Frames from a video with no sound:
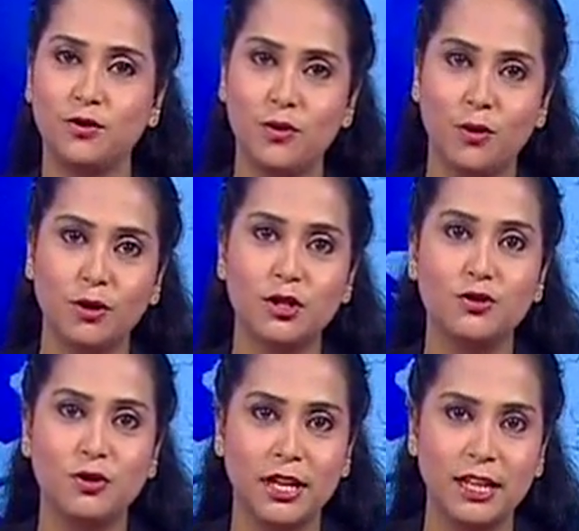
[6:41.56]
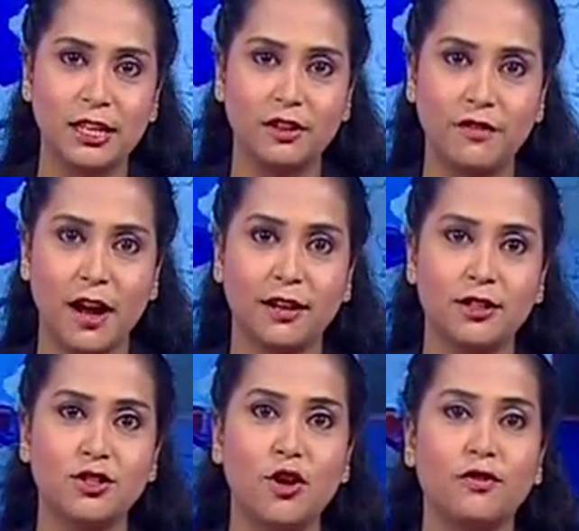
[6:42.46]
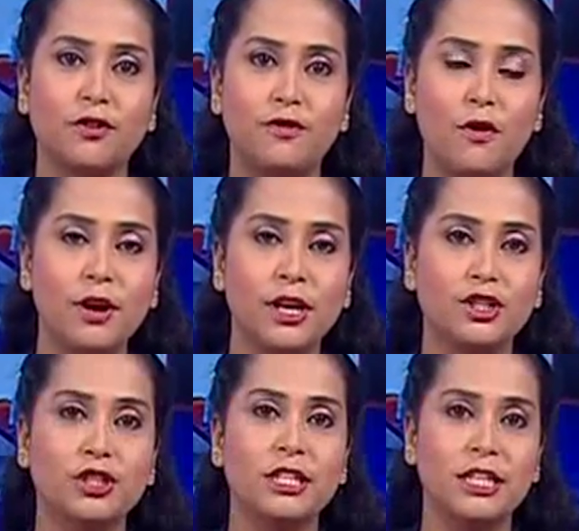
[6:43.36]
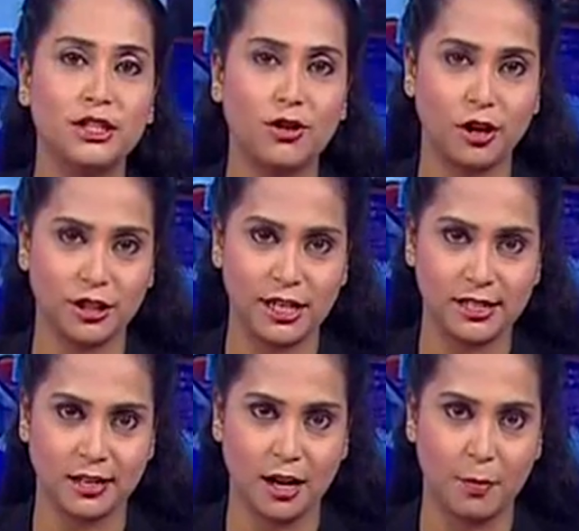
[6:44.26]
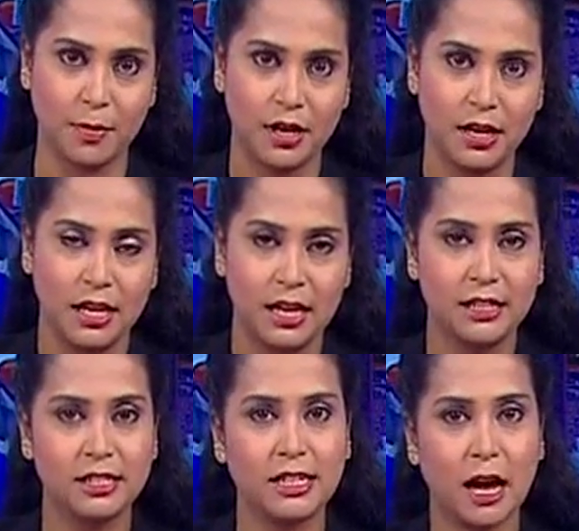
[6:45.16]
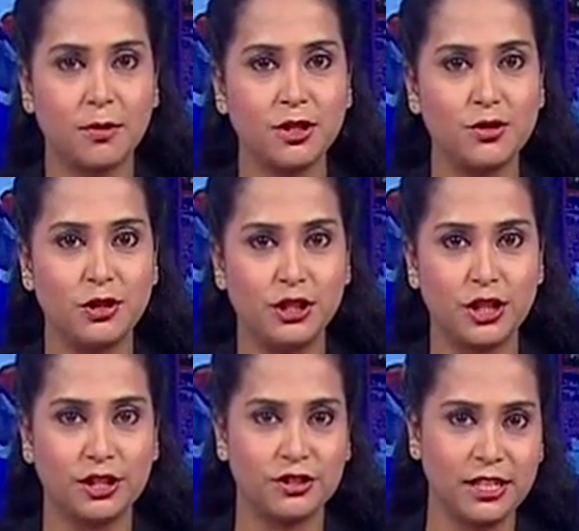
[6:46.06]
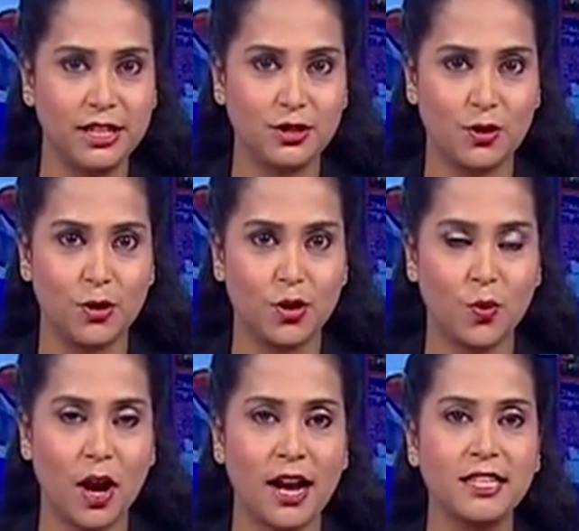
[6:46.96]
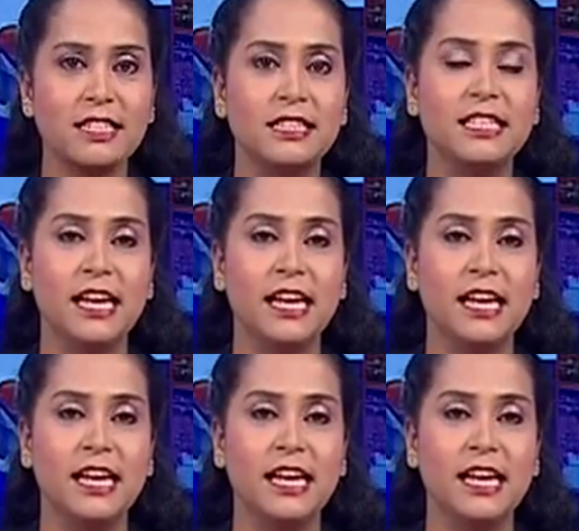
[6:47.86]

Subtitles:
2-0 in the finals of the Four Nation Intercontinental Cup. Indian captain Sunil Chhetri scored twice in the